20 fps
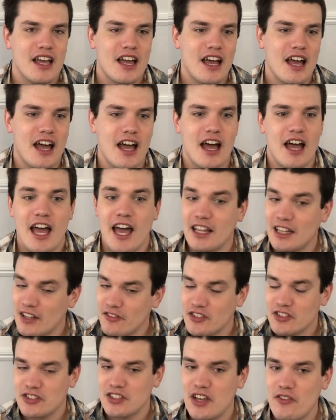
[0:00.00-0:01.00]
At
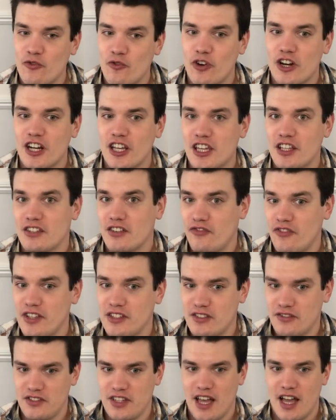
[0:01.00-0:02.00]
level 7, we're going to get
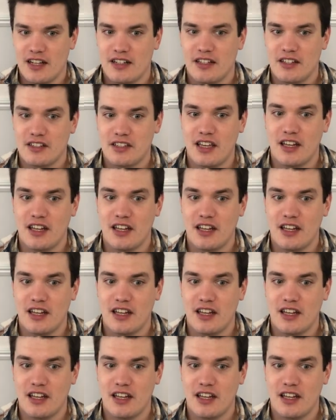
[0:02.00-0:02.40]
Defensive Tactics,